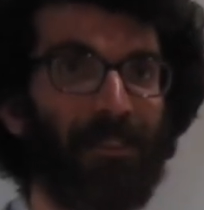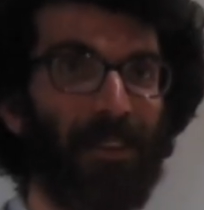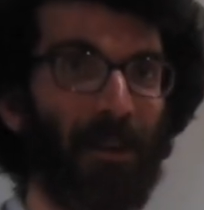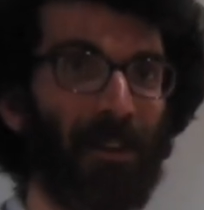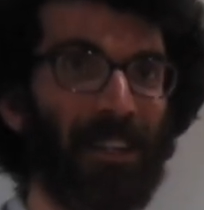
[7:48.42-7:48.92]

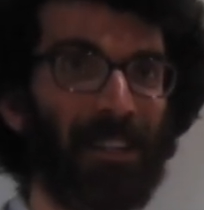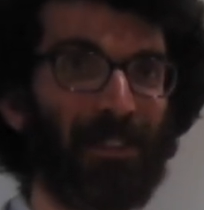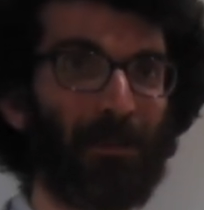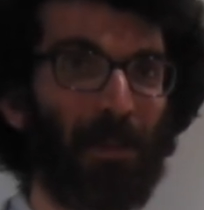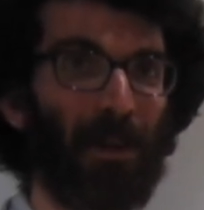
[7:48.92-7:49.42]
There he
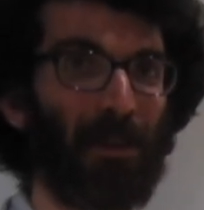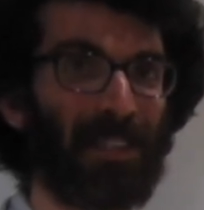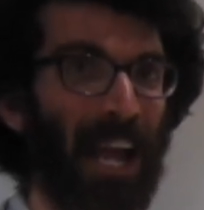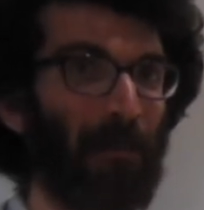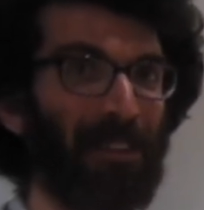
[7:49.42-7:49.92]
is with all his
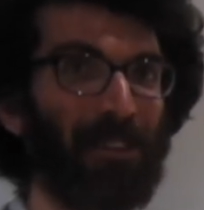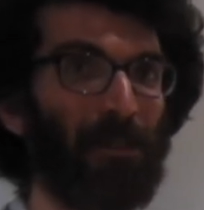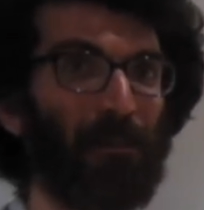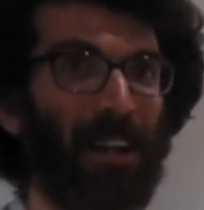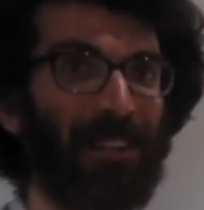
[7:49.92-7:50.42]
happy little
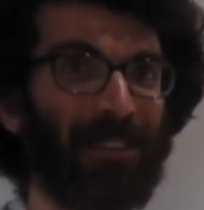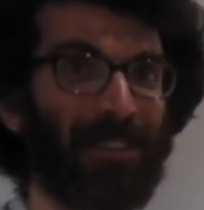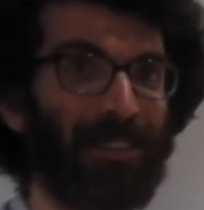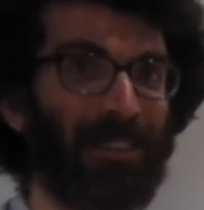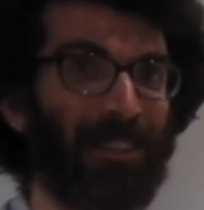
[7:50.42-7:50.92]
friends.